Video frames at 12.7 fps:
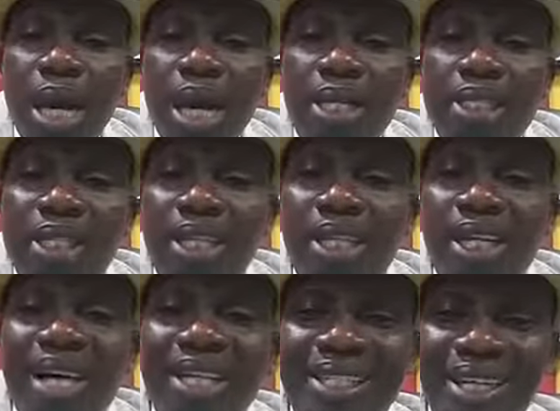
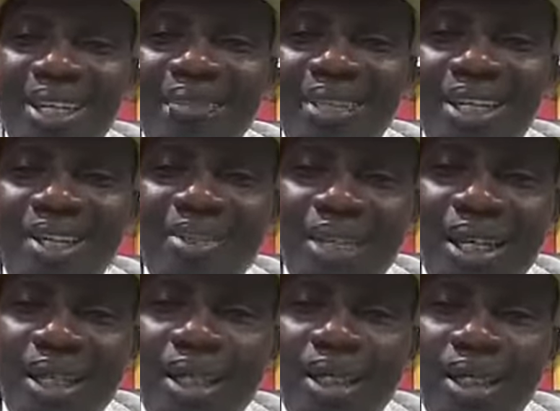Santana has left us
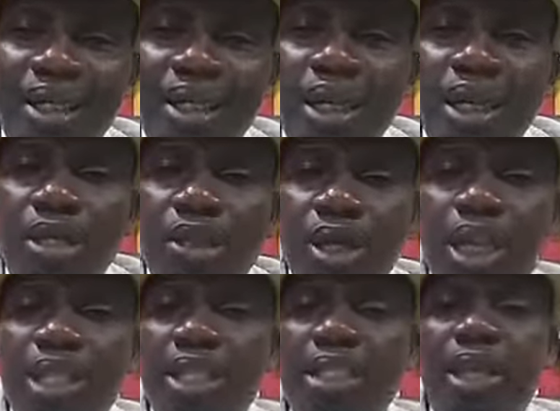today. So,
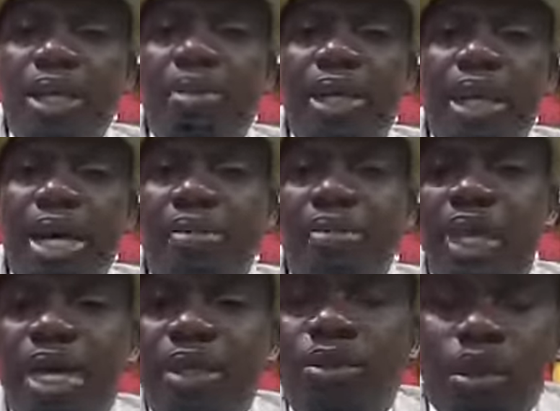ladies and gentlemen, I'm
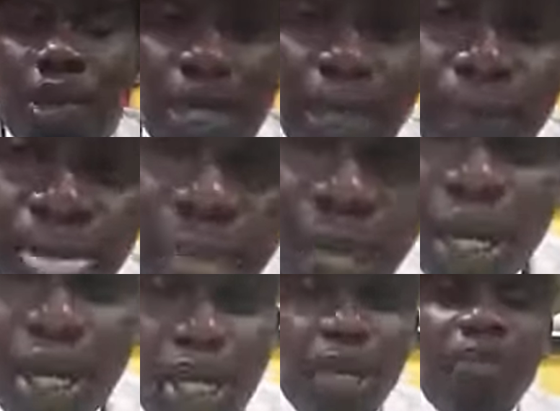done today.
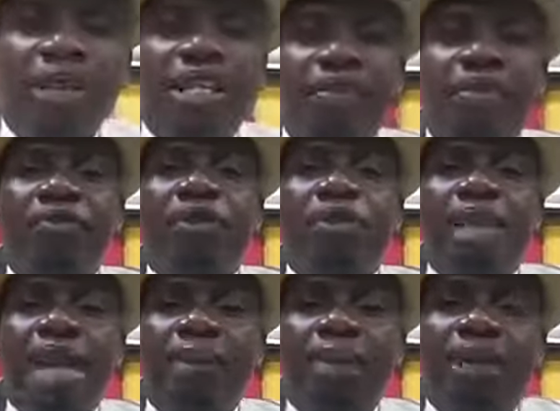If you are suffering from
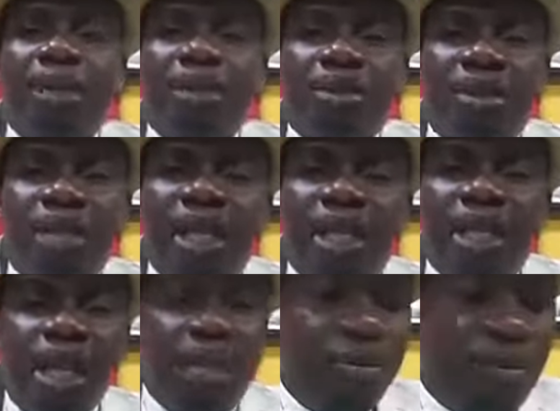diabetes
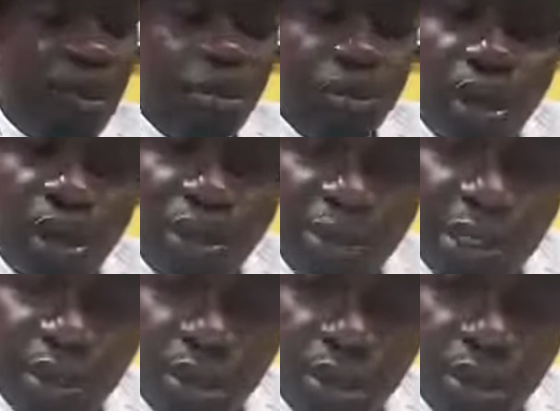already and you've gone to the hospital,